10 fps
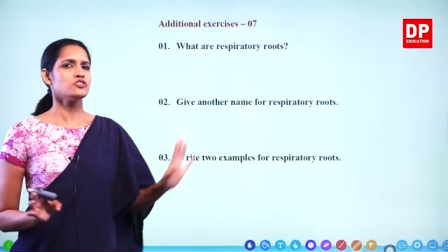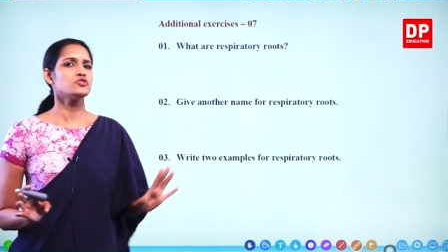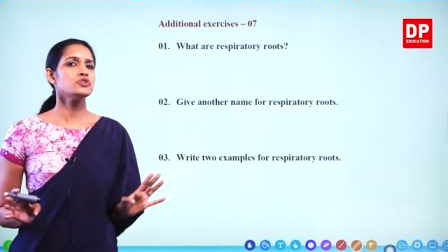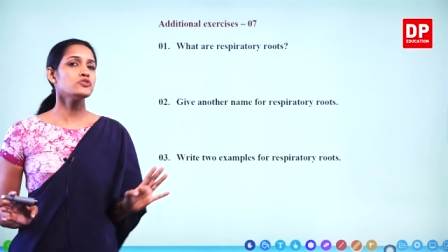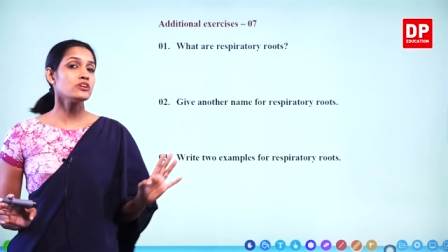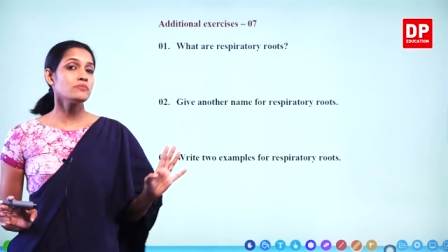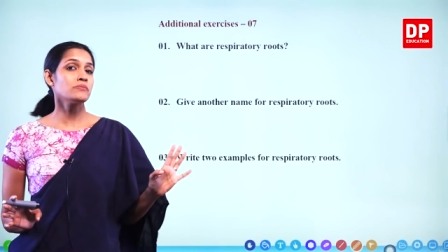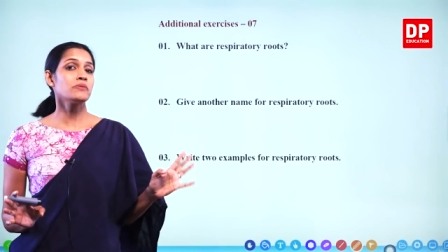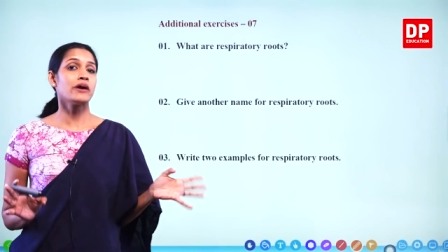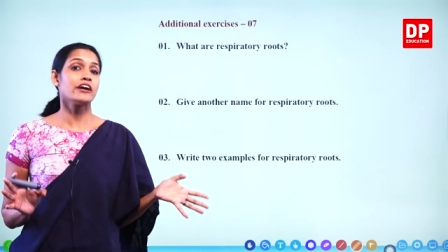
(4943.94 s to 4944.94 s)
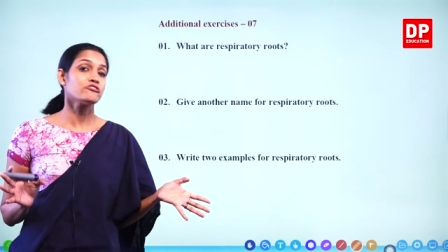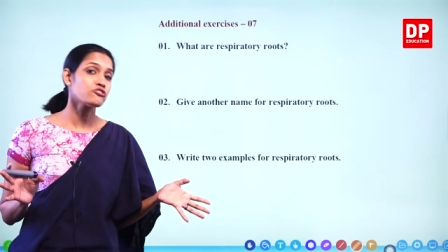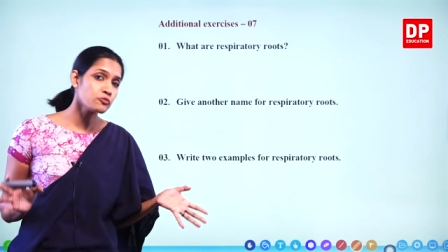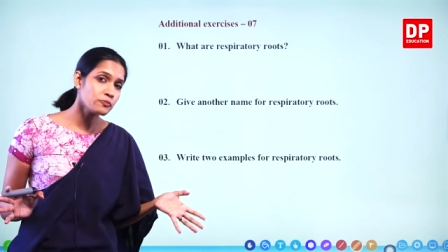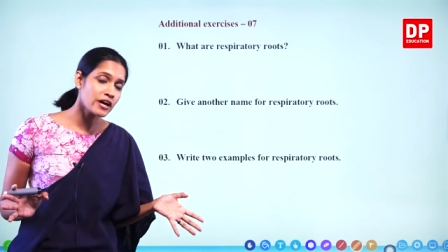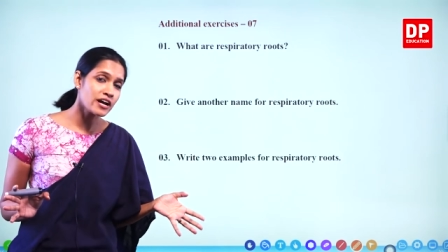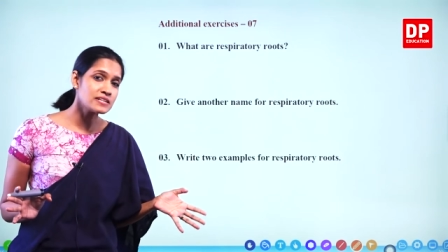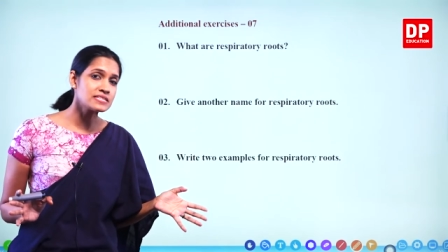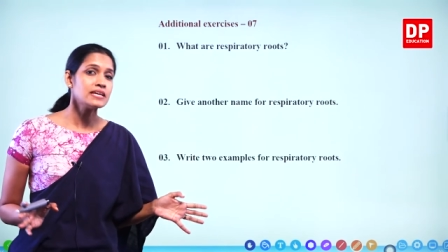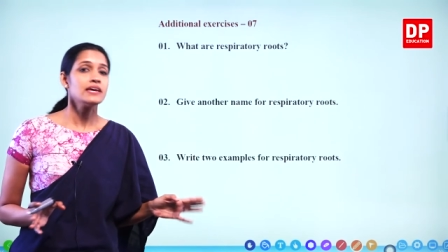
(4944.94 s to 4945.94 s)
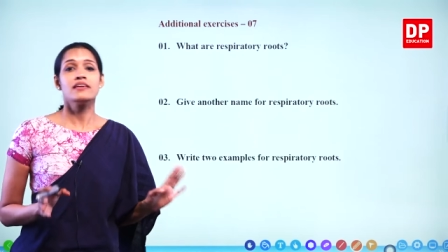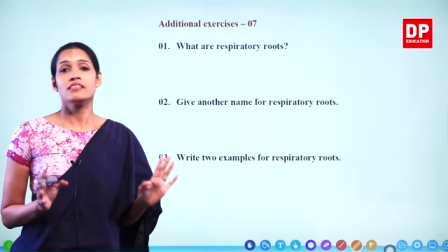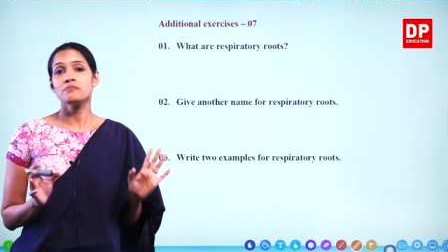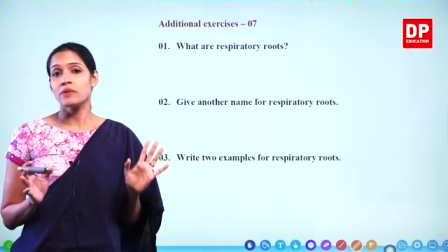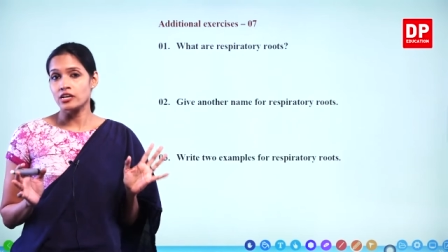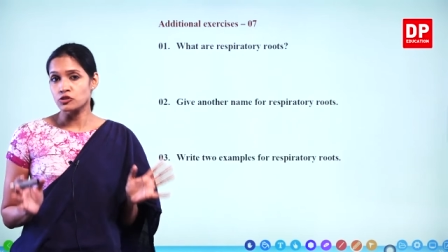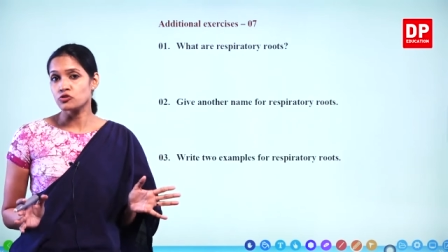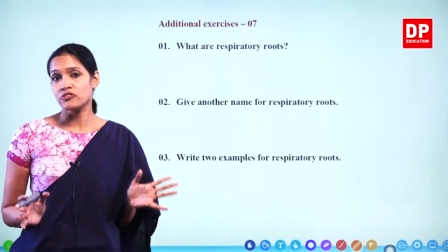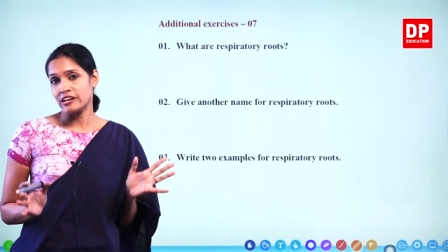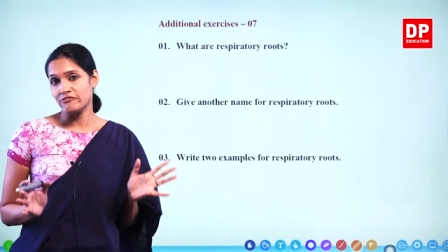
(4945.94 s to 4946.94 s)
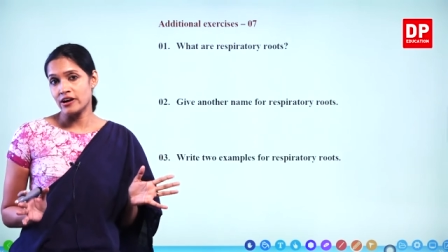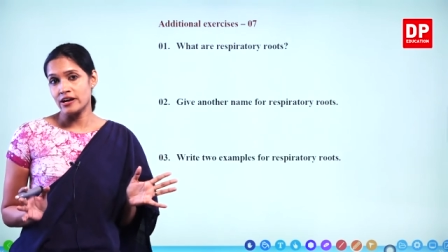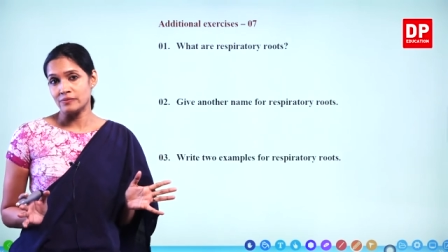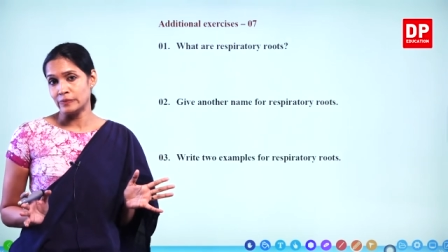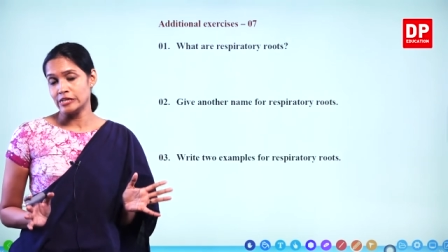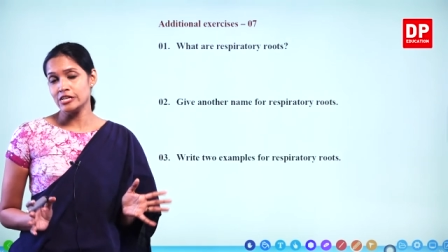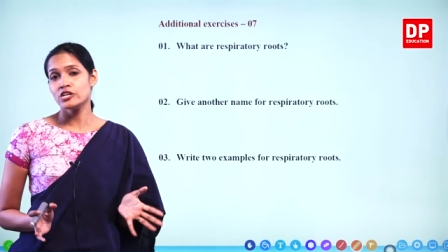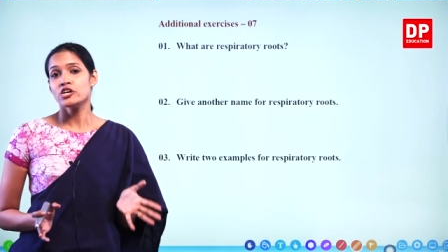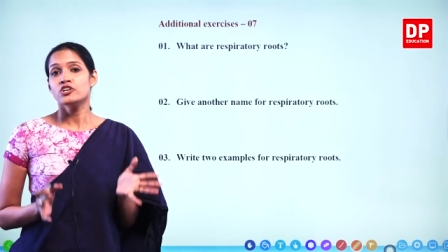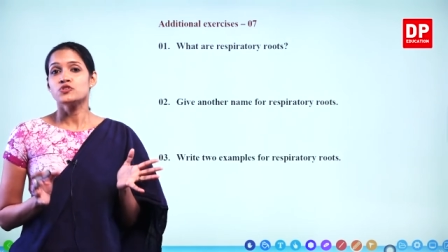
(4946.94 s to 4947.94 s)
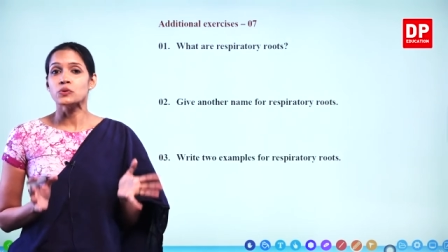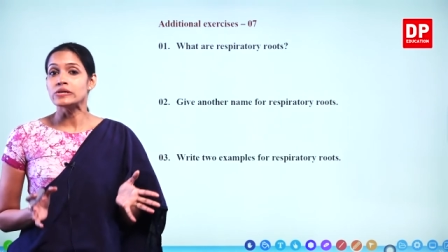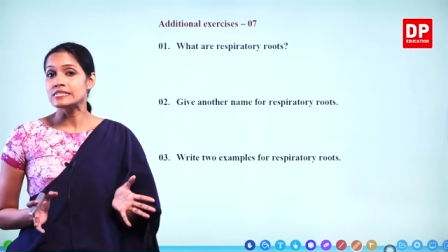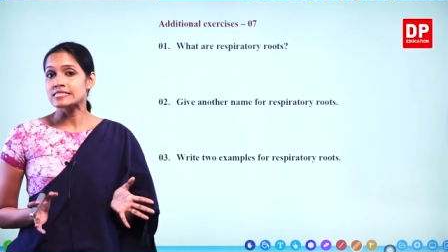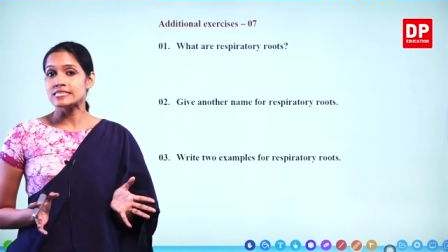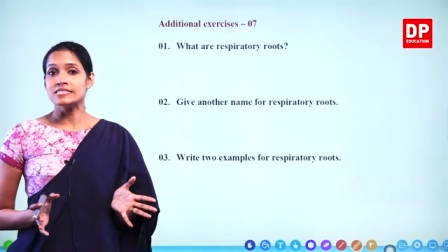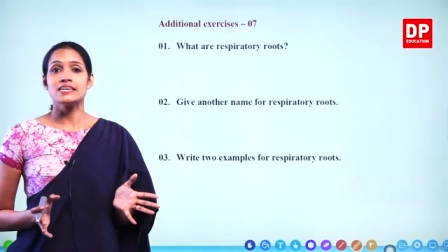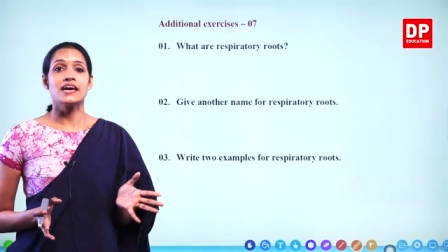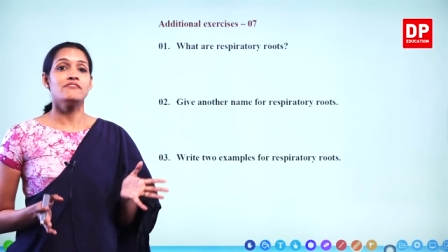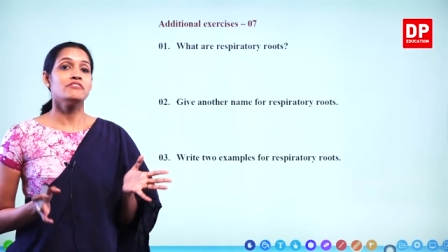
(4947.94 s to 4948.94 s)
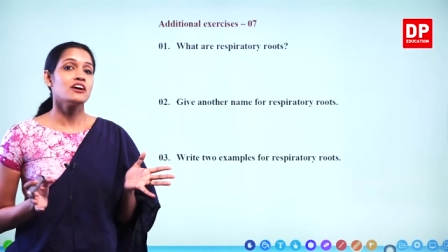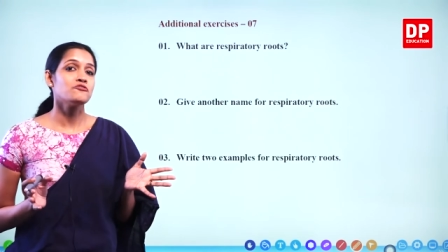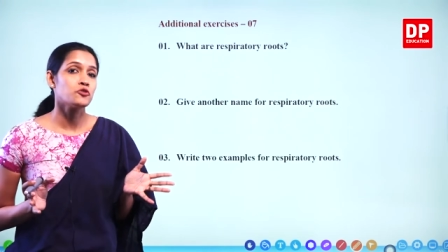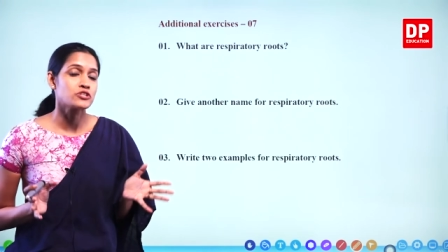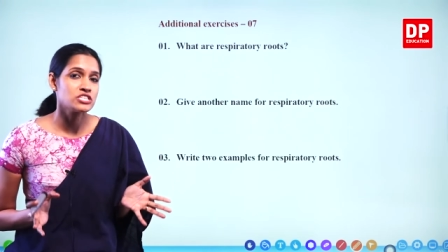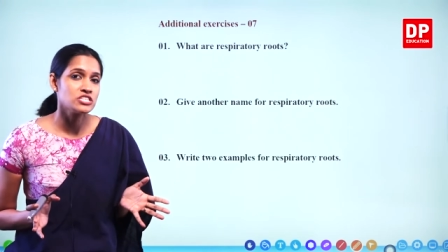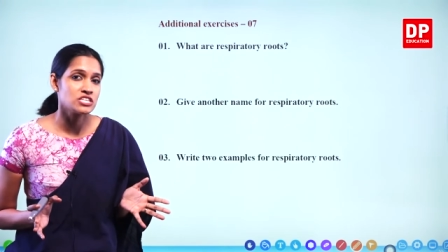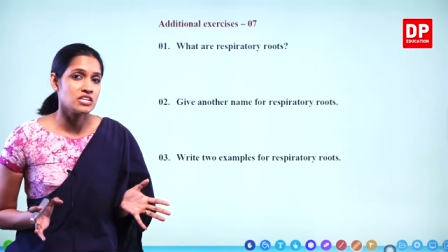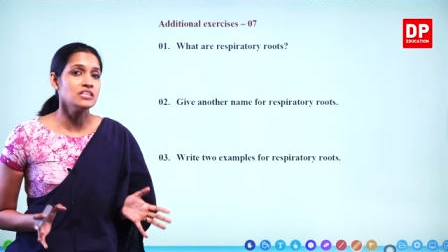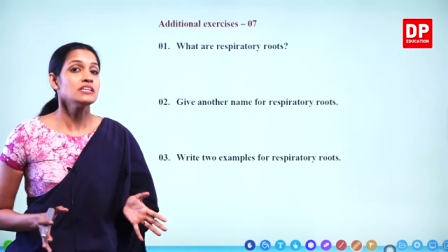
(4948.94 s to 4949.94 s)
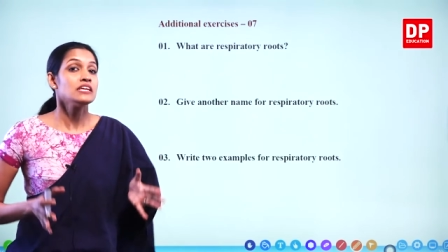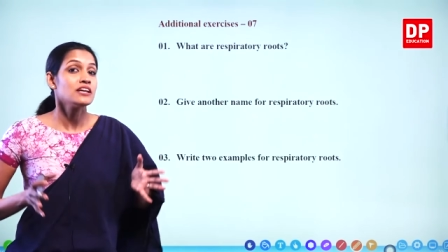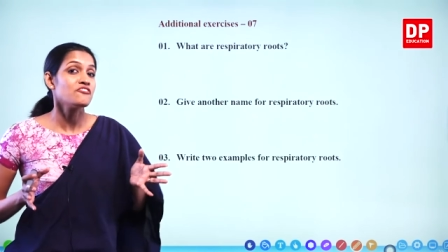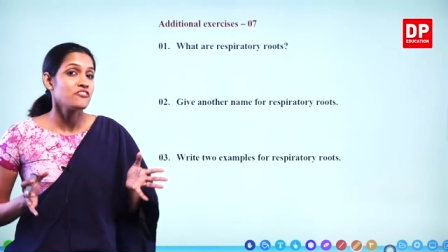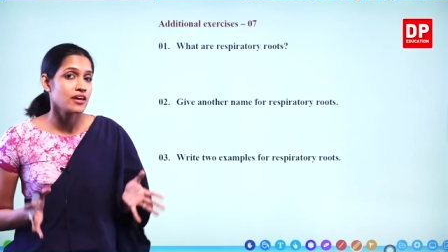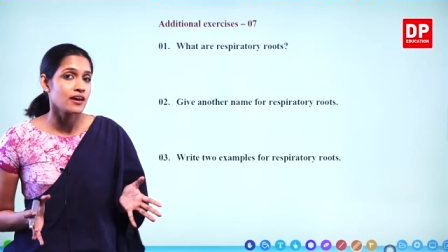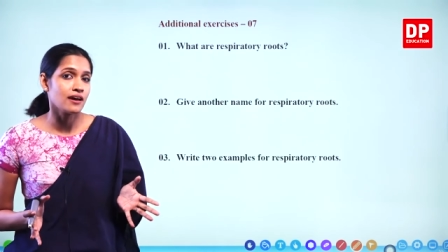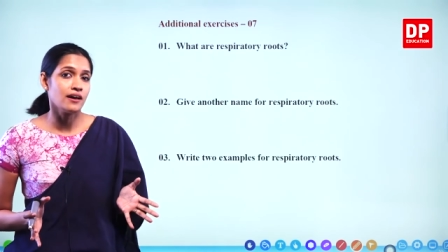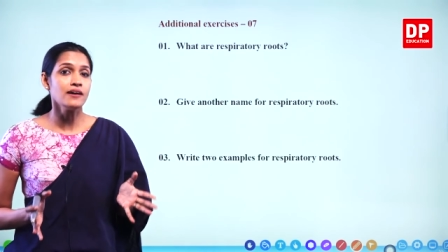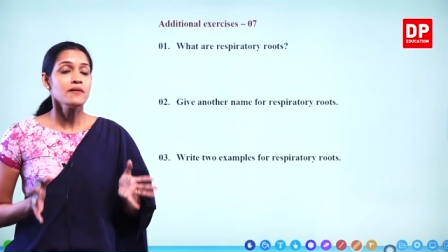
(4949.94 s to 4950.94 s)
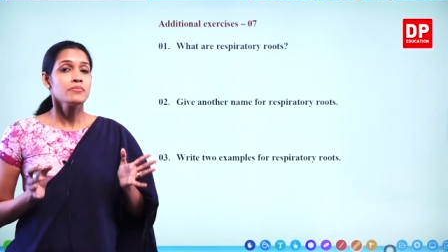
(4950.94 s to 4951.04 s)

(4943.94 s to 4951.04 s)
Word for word: Do you remember mangrove plants? In the mangrove environment, soil doesn't have enough oxygen, enough air.